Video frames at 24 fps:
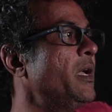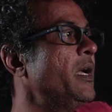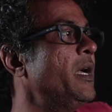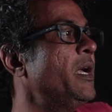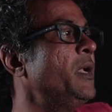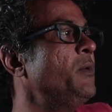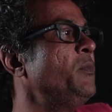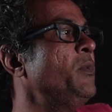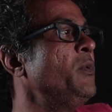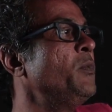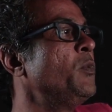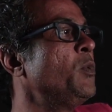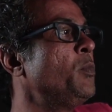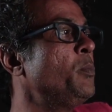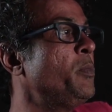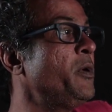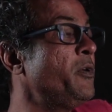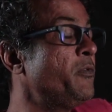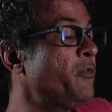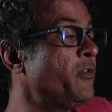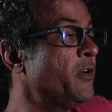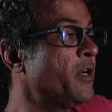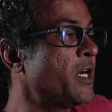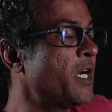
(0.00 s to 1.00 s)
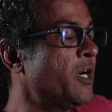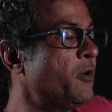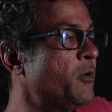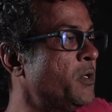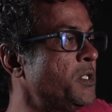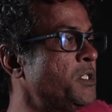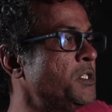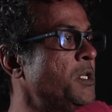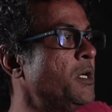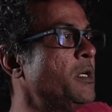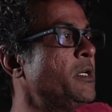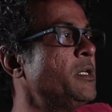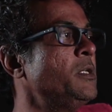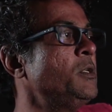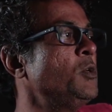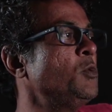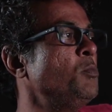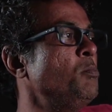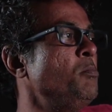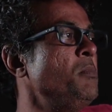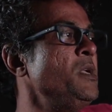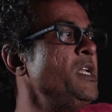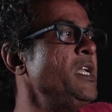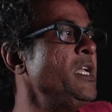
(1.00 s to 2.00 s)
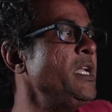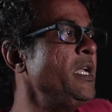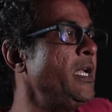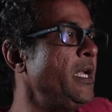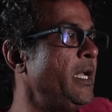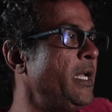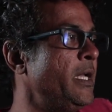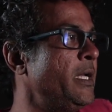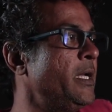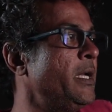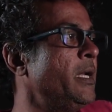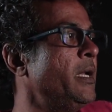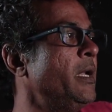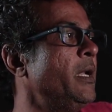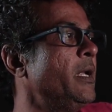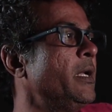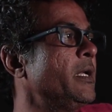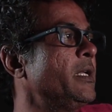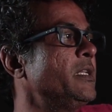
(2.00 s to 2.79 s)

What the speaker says: And we would prefer our children to be in